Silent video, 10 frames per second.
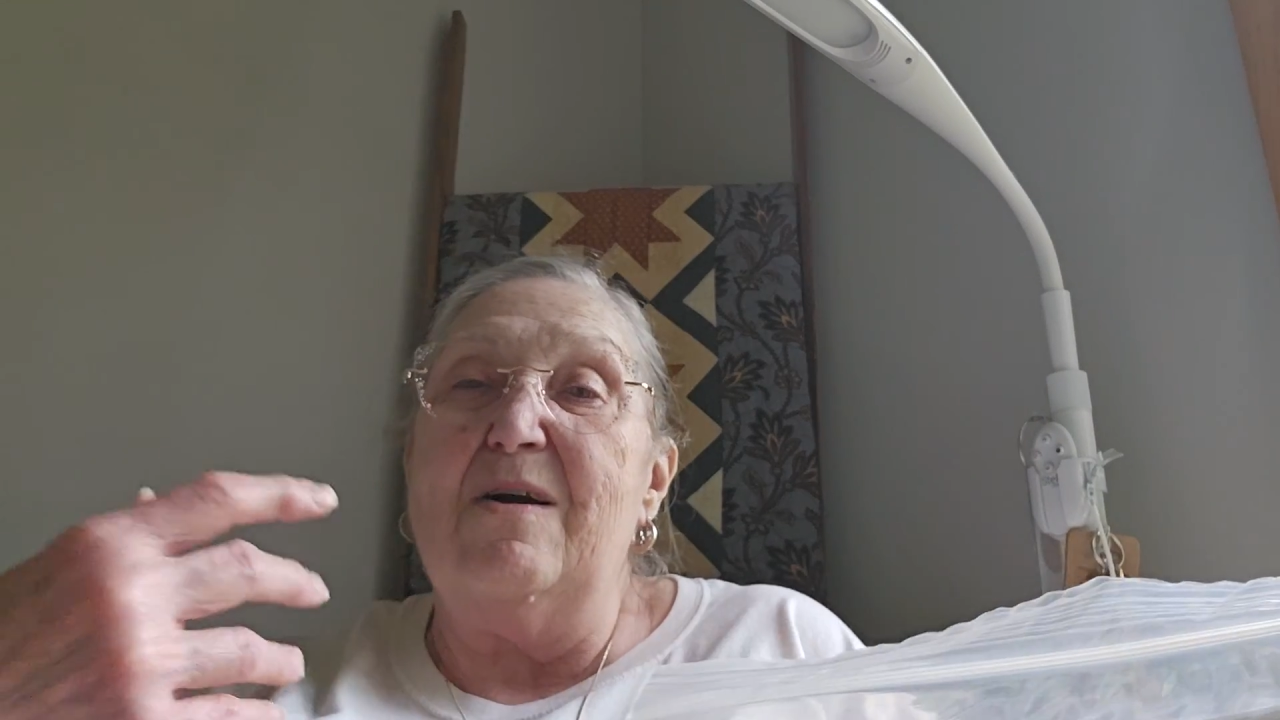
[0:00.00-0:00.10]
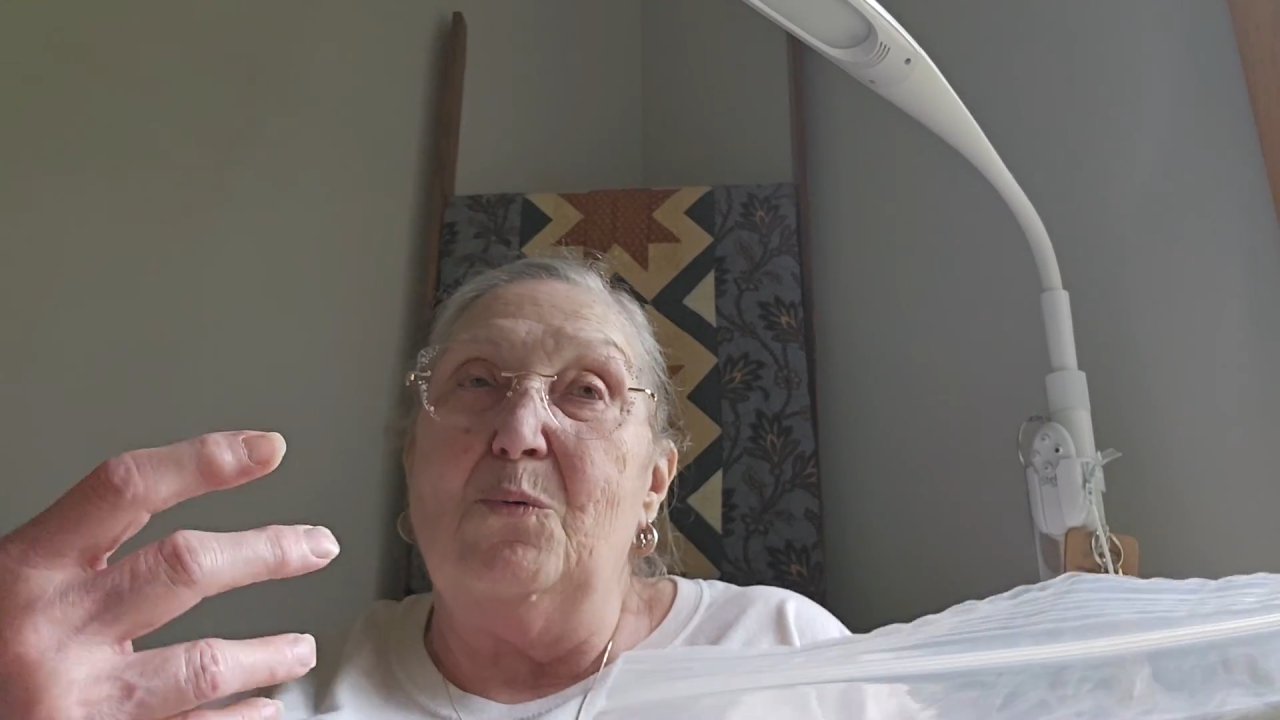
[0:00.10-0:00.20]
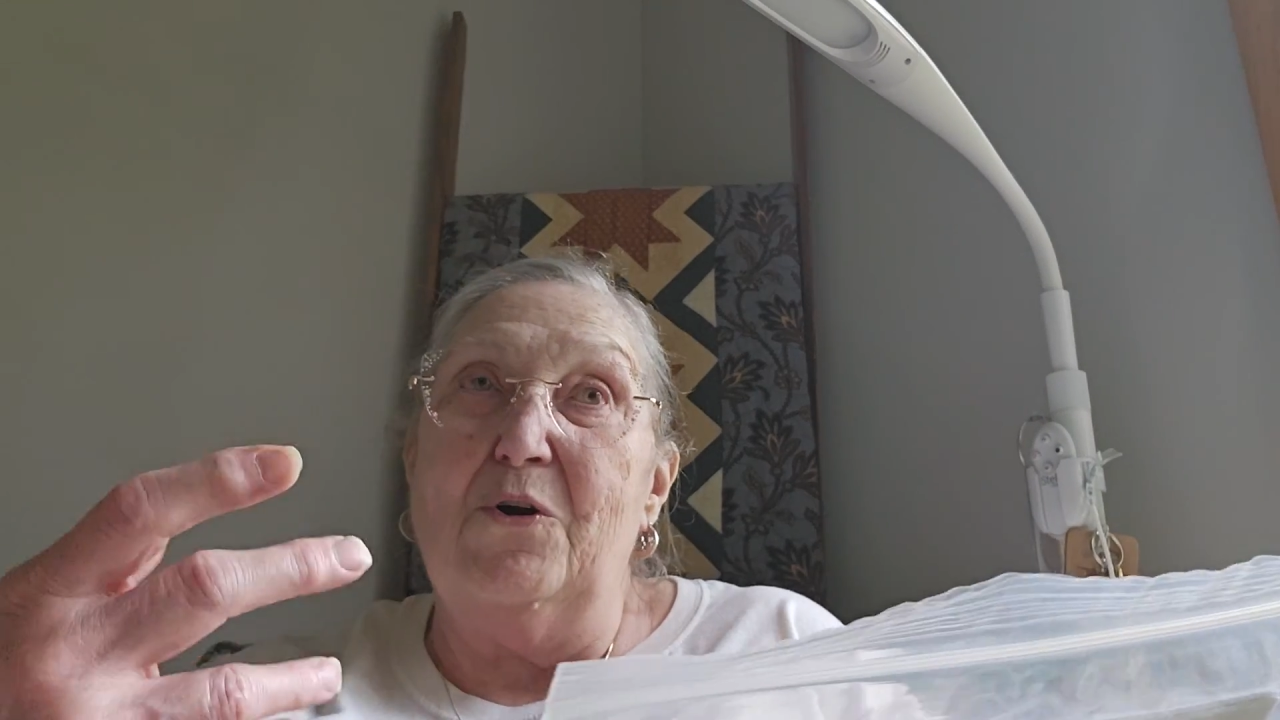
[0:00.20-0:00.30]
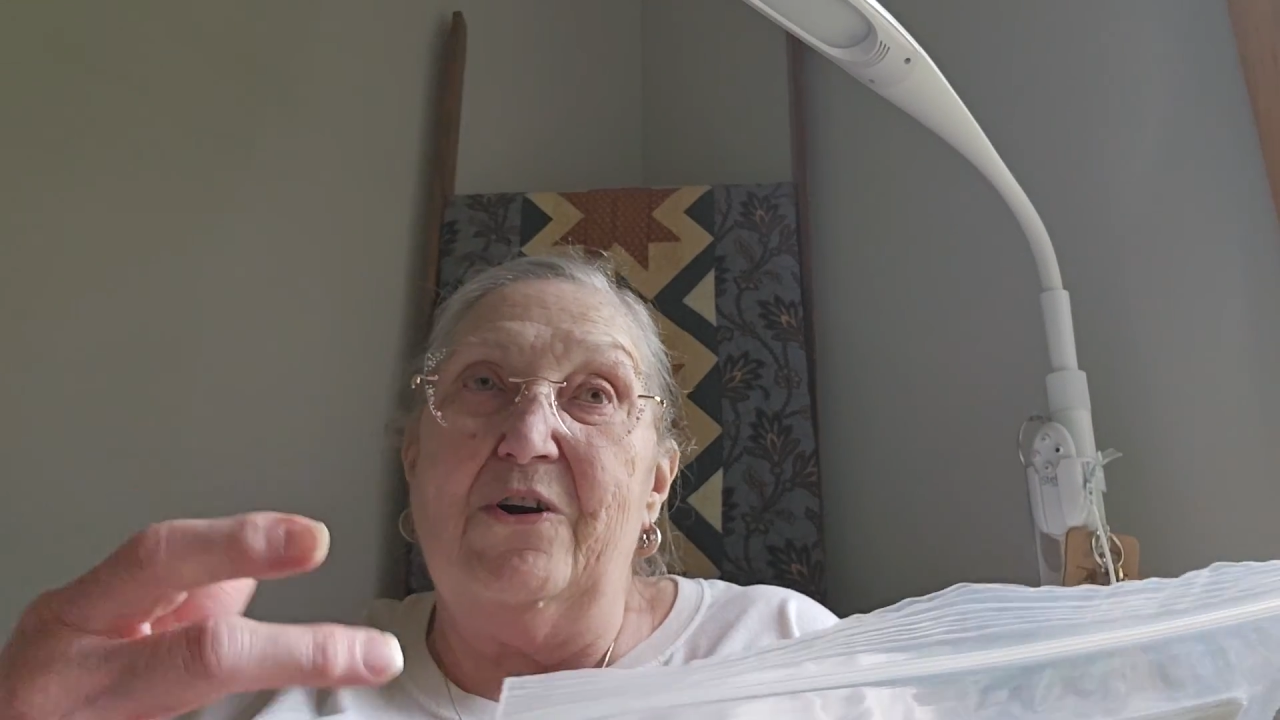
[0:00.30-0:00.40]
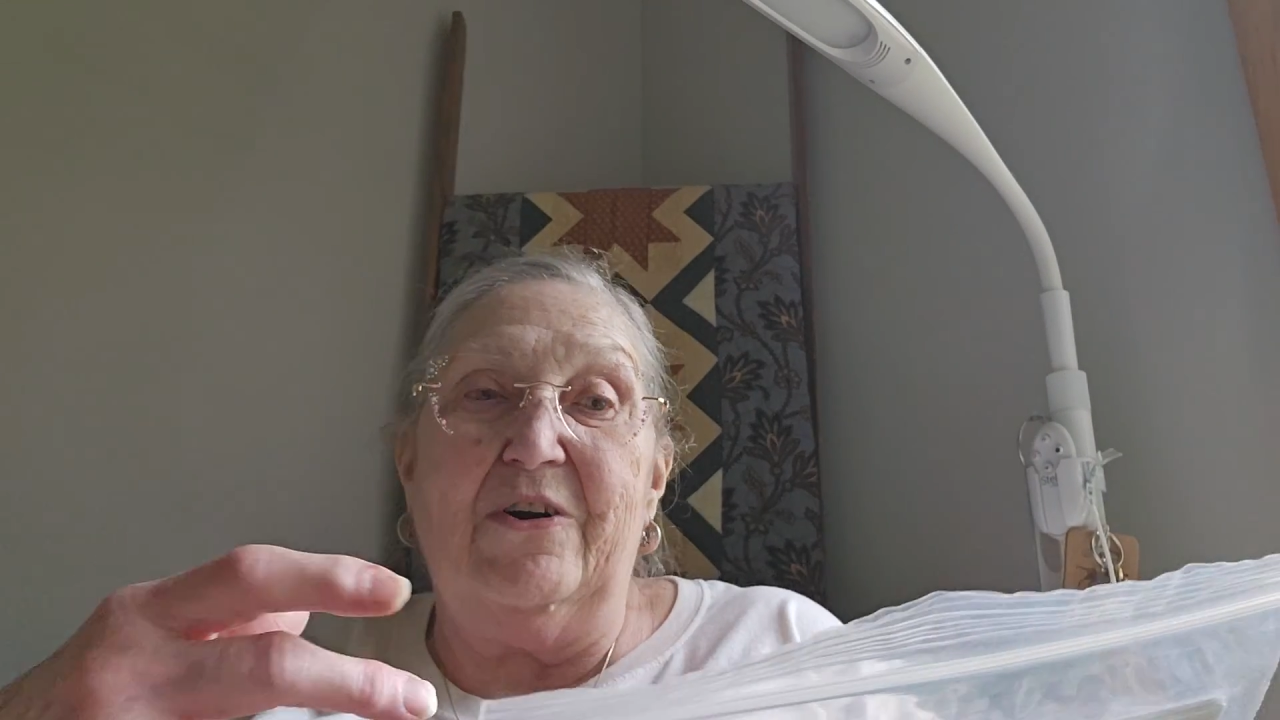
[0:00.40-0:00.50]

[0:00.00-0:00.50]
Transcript: work,